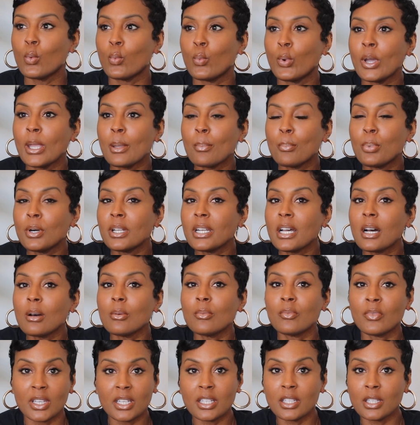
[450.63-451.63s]
We put
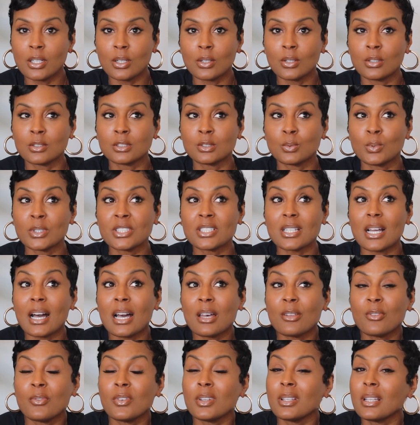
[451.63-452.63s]
out videos, which
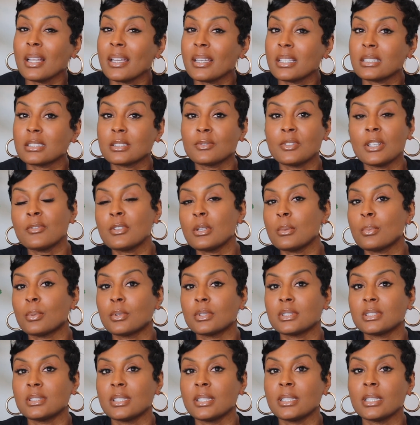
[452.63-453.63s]
I feel like is
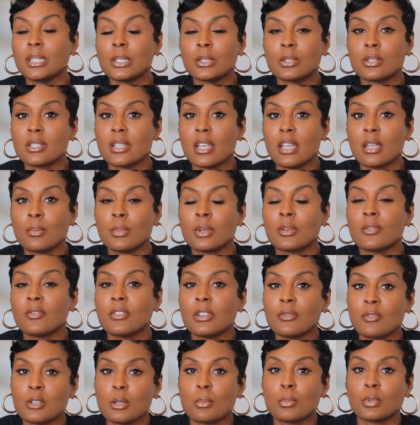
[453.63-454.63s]
50% entertainment,
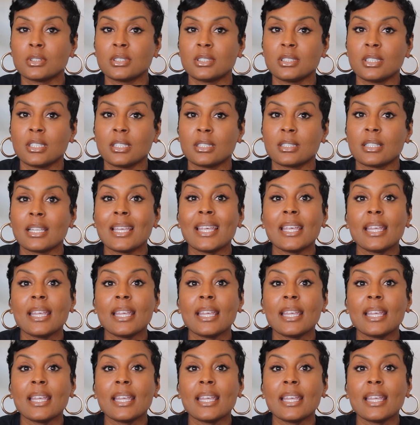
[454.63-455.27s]
50%